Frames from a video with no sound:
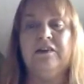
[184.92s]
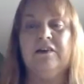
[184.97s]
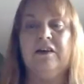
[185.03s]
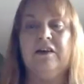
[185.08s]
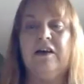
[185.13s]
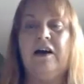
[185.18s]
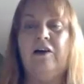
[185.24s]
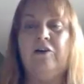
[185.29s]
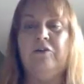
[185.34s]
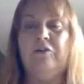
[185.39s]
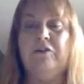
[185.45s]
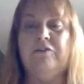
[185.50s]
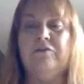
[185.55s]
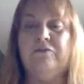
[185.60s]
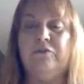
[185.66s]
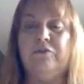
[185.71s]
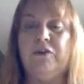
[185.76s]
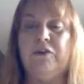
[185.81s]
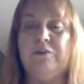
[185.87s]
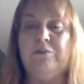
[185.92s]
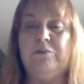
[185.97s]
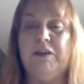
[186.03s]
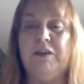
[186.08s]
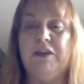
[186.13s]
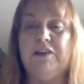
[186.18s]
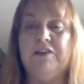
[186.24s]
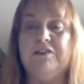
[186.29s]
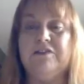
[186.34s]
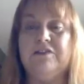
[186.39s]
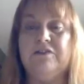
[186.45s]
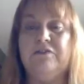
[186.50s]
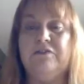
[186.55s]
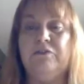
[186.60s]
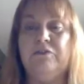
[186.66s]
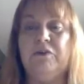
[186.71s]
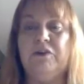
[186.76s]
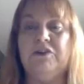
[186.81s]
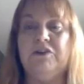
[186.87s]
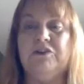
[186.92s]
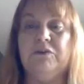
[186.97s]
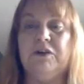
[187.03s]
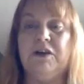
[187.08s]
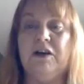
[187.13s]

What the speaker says: hour and 40 minutes. So if you want to do a